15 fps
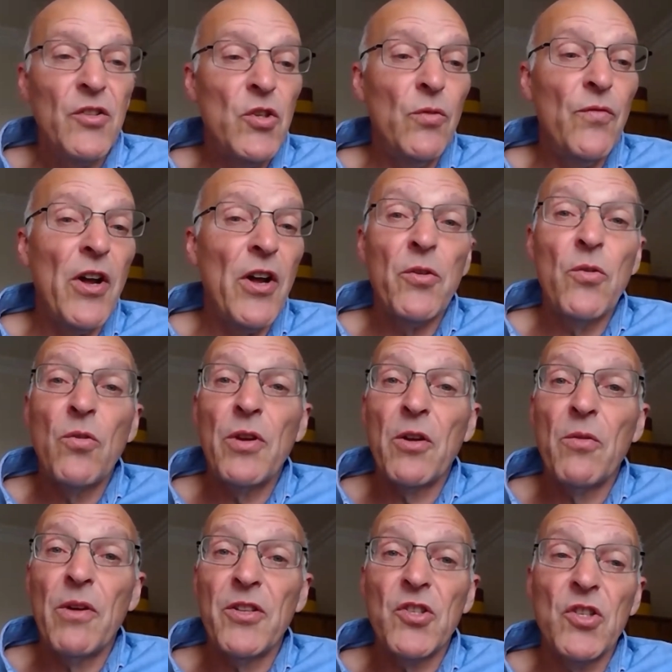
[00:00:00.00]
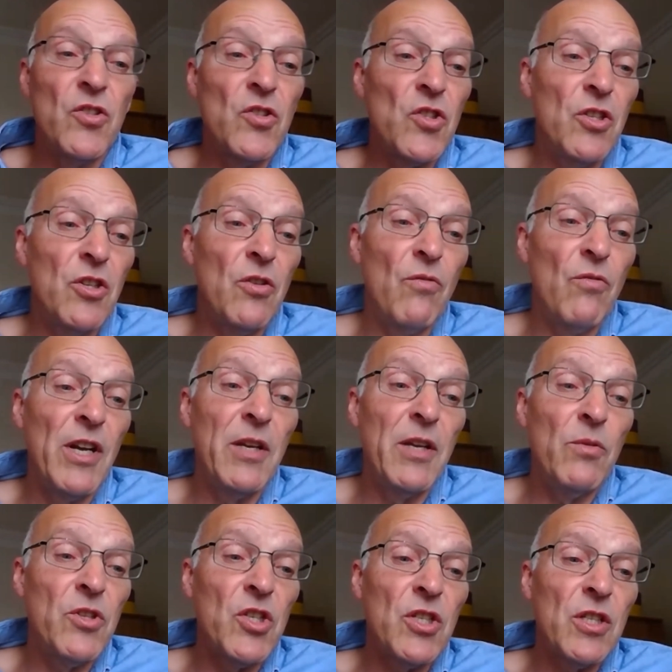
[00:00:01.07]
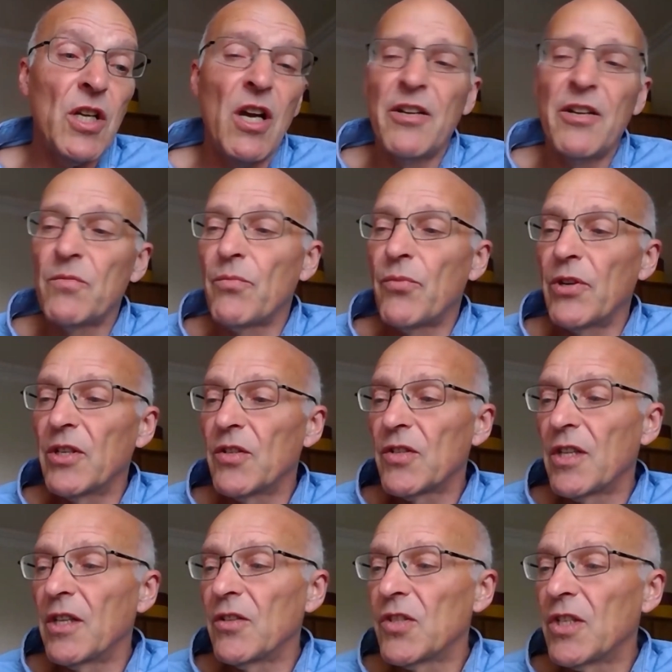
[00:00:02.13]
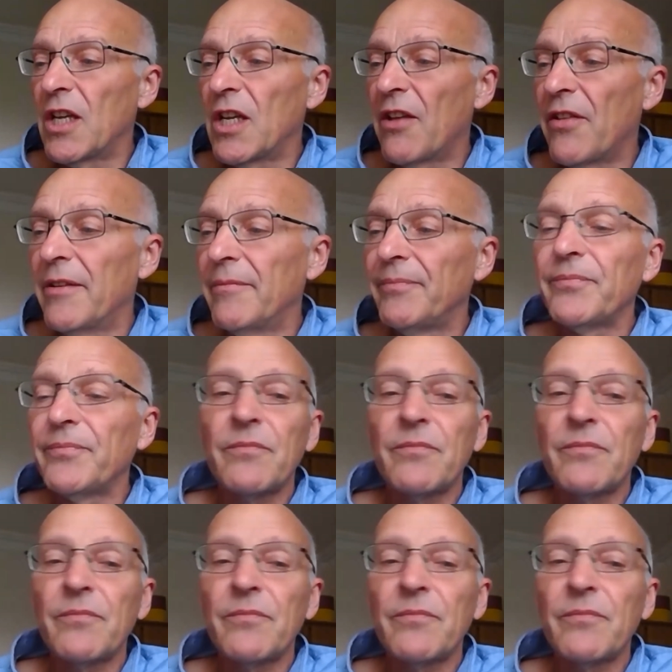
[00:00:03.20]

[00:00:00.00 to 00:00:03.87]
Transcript: Two final quick questions to you, really, which kind of brings things together.